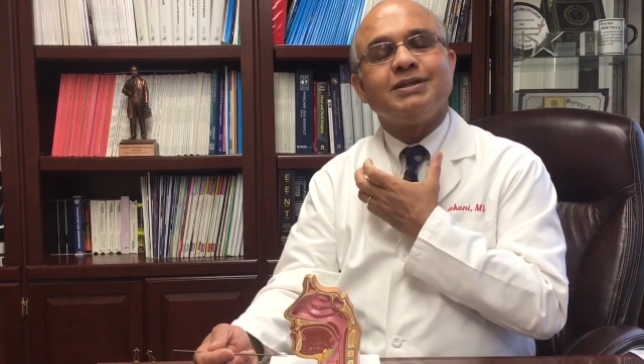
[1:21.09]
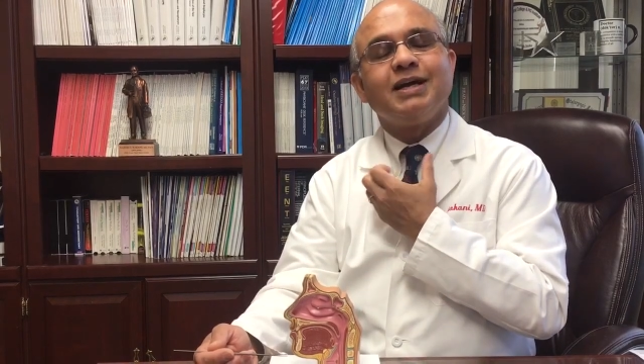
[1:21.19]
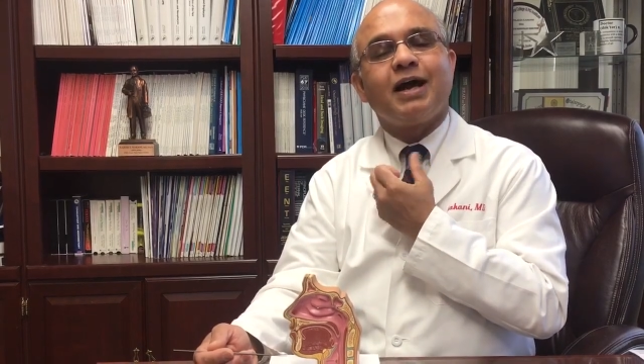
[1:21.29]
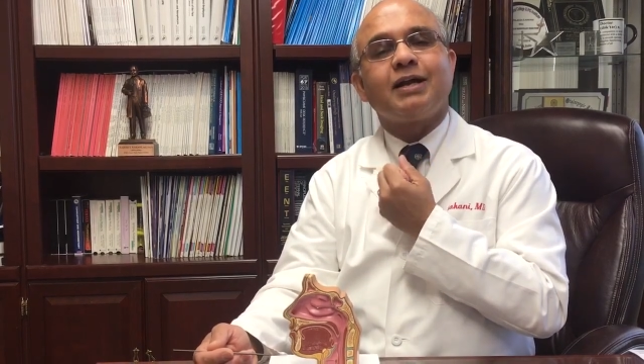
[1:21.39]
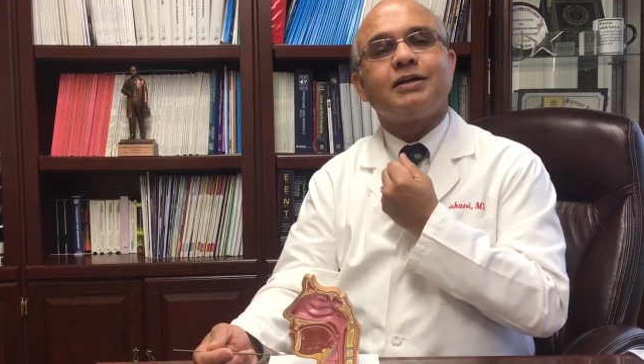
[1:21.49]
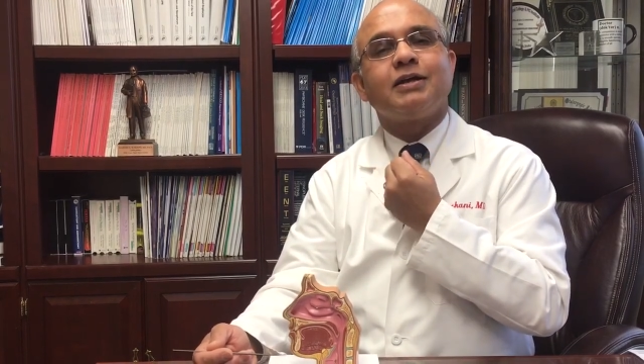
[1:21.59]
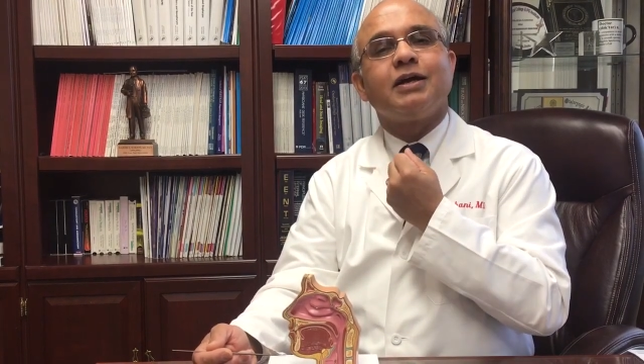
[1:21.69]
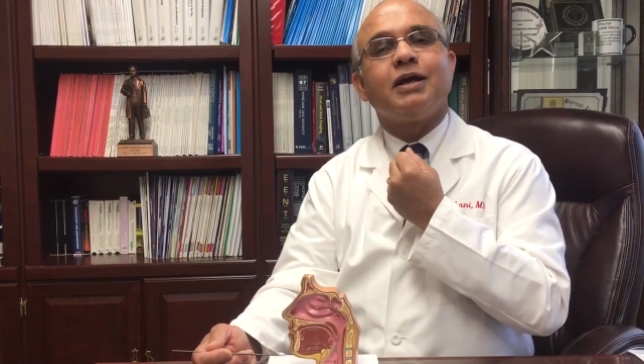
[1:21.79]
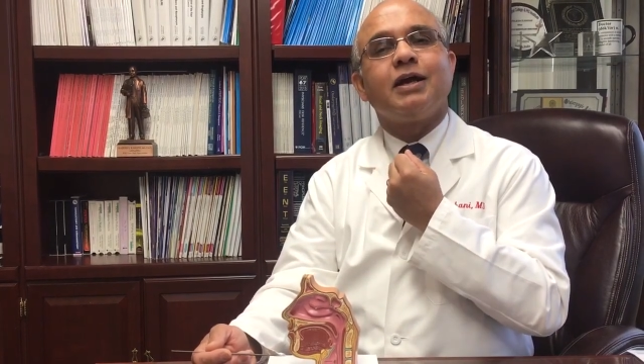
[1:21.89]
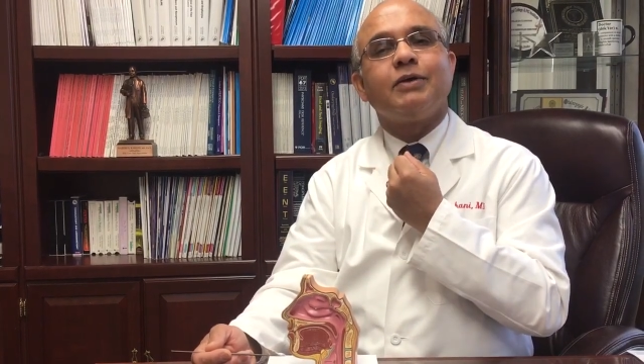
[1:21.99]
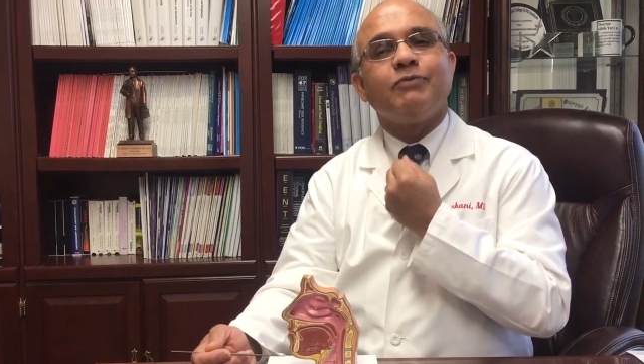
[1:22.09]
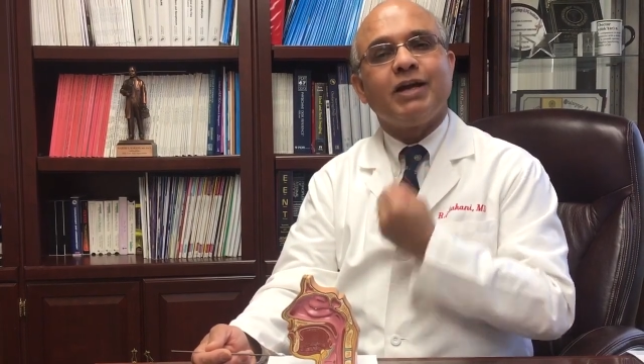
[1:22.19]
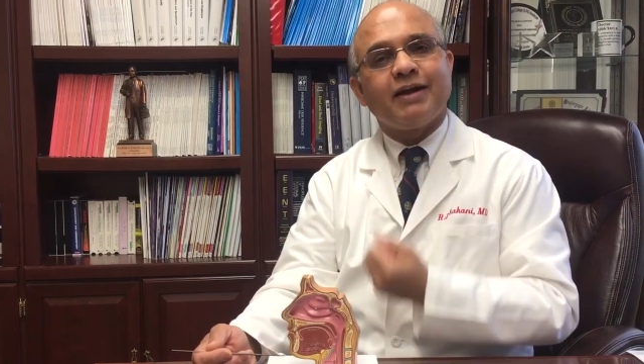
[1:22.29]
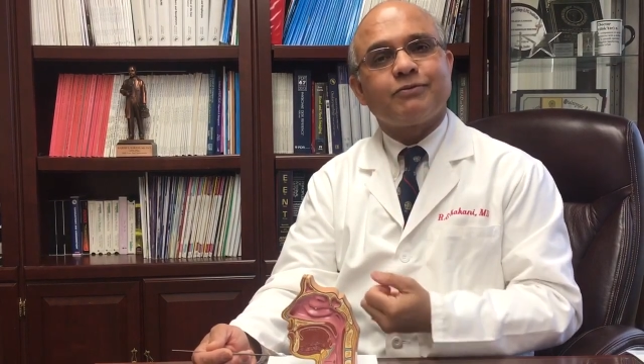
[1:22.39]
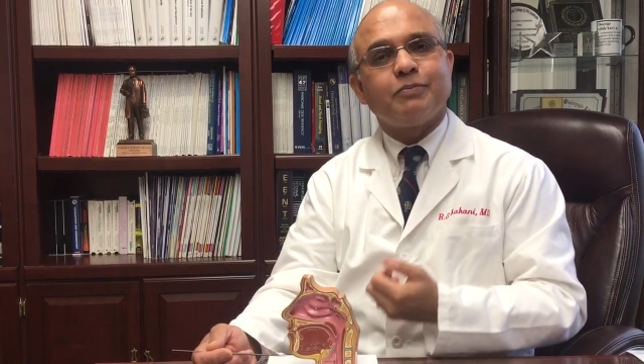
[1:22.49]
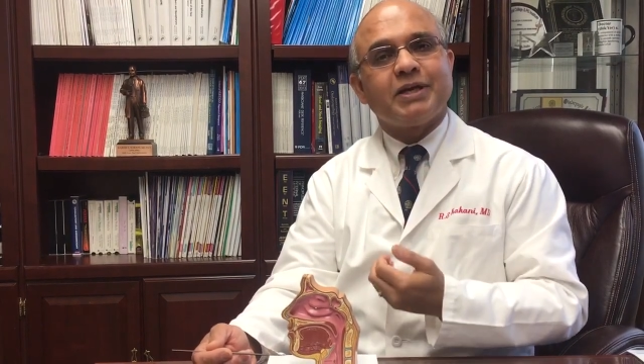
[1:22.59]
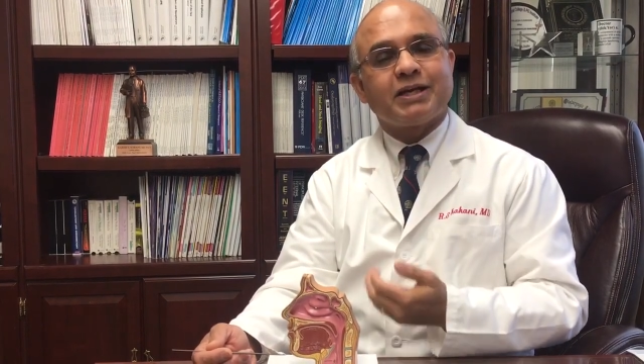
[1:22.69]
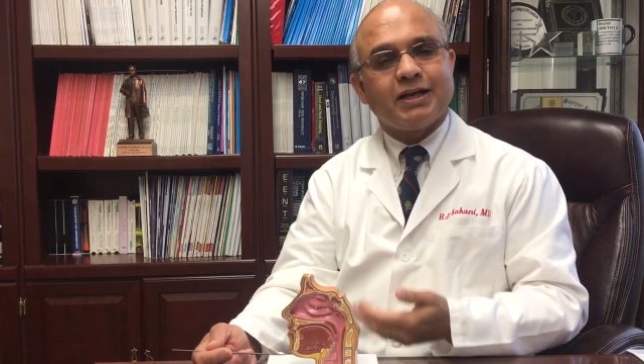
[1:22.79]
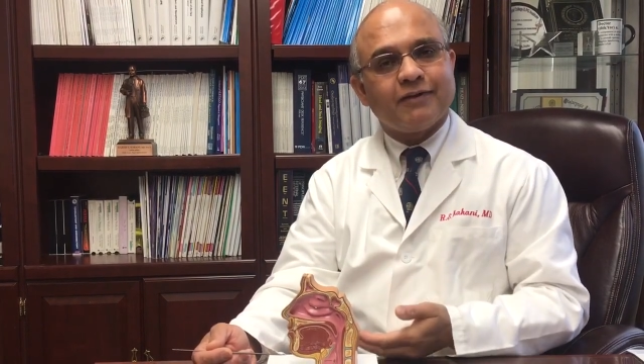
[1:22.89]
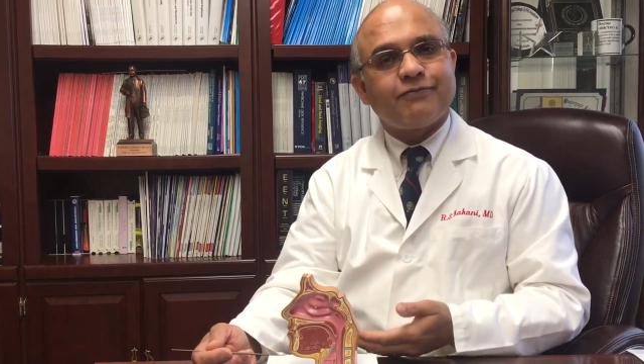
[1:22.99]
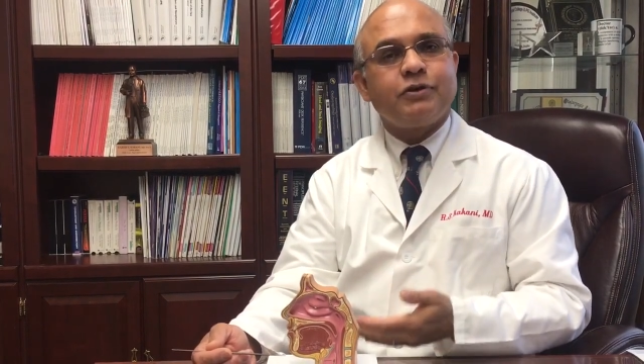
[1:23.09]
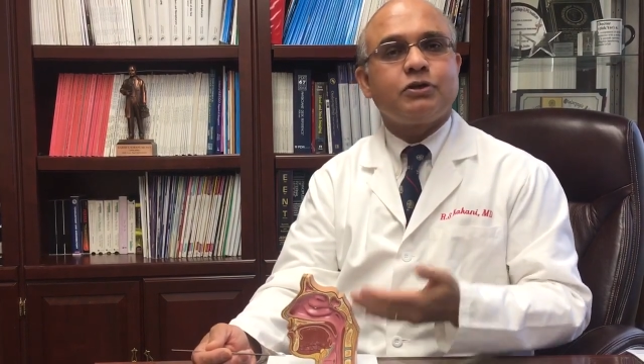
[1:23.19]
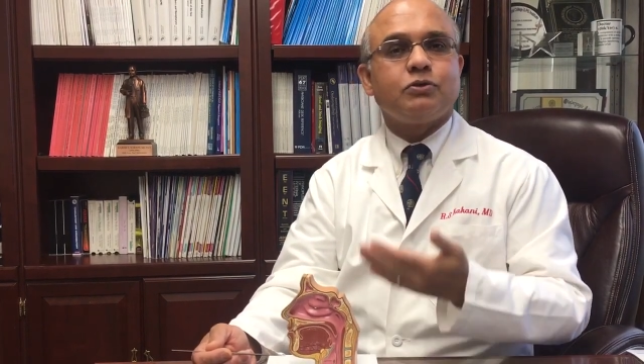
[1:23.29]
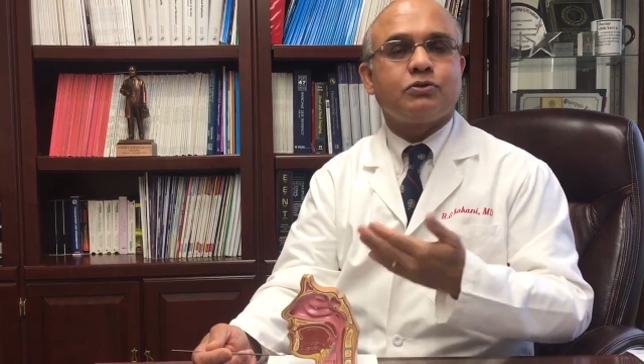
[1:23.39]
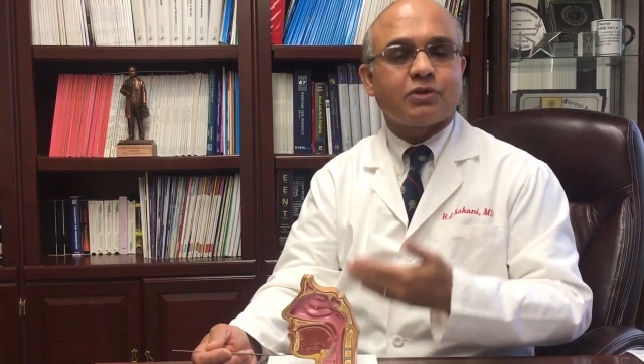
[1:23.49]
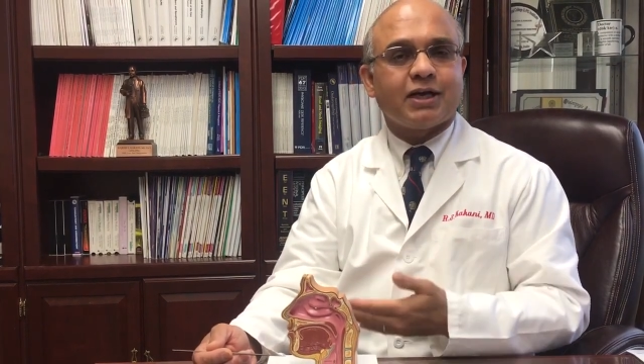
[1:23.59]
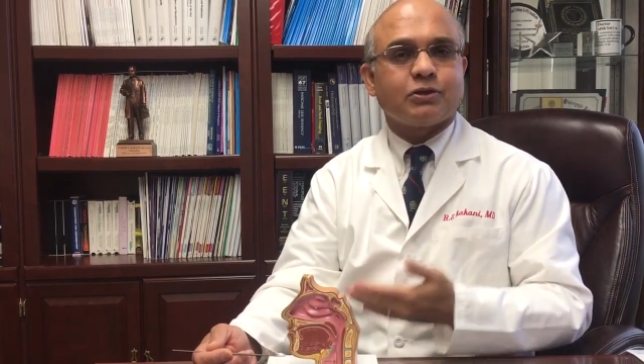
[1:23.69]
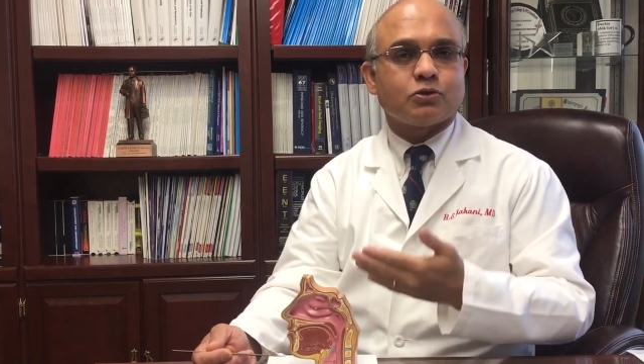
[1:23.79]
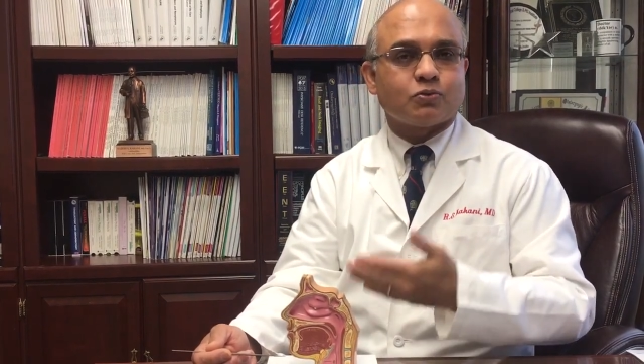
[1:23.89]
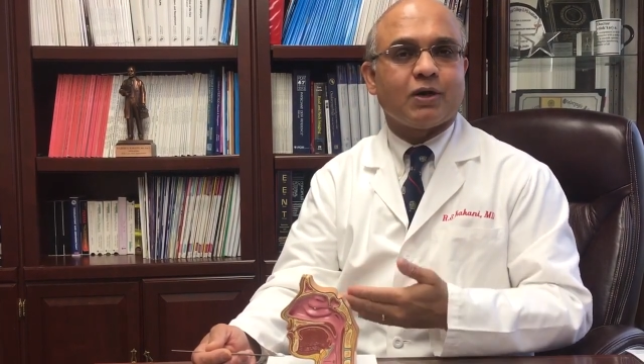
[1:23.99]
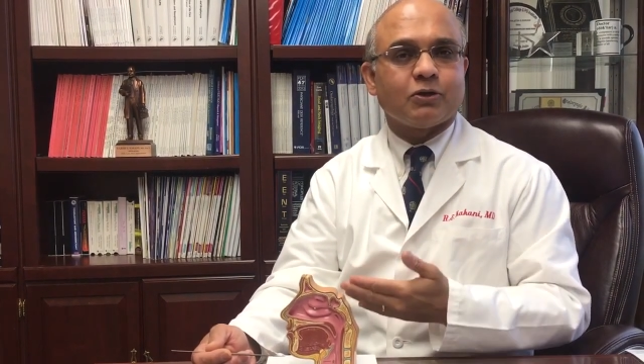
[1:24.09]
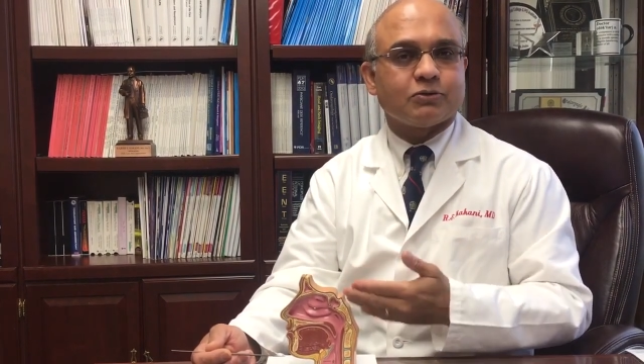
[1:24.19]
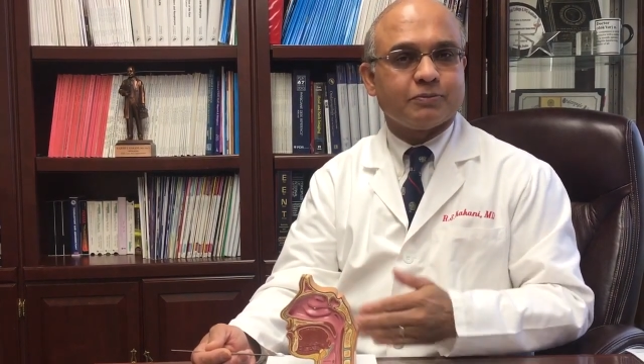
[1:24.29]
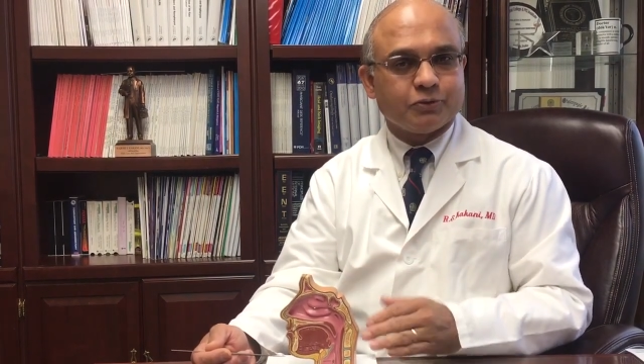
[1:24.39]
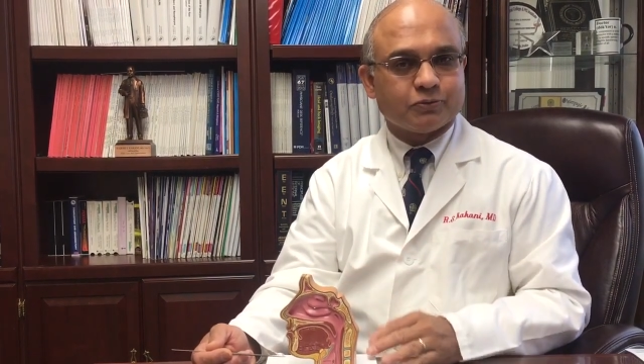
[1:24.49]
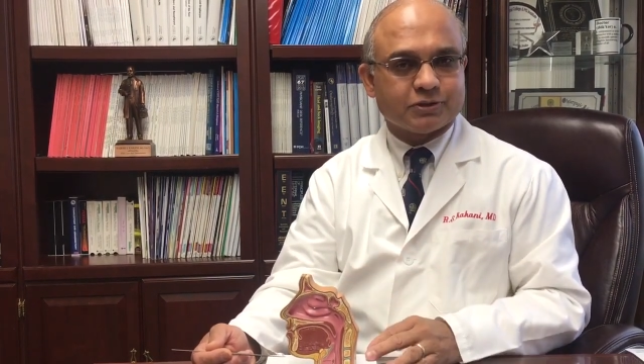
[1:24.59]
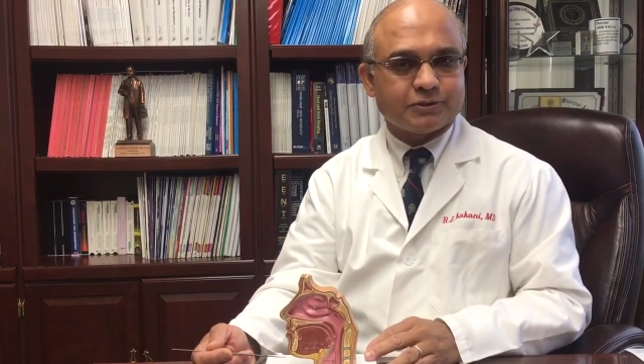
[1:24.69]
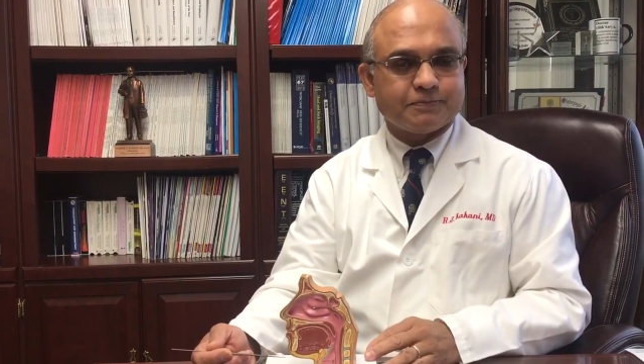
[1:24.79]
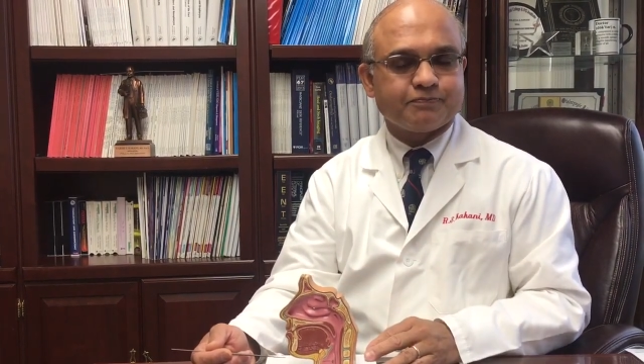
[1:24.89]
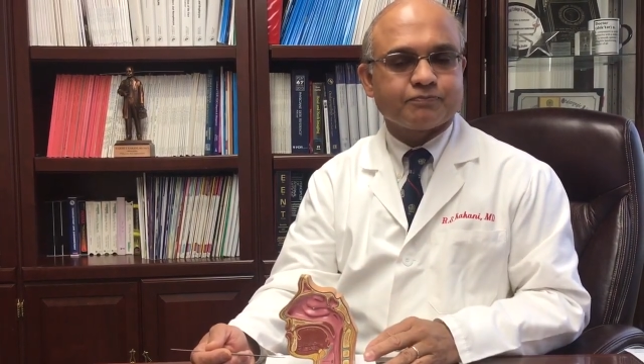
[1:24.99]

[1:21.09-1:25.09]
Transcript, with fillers: that we have to make an effort to try to swallow the mucus.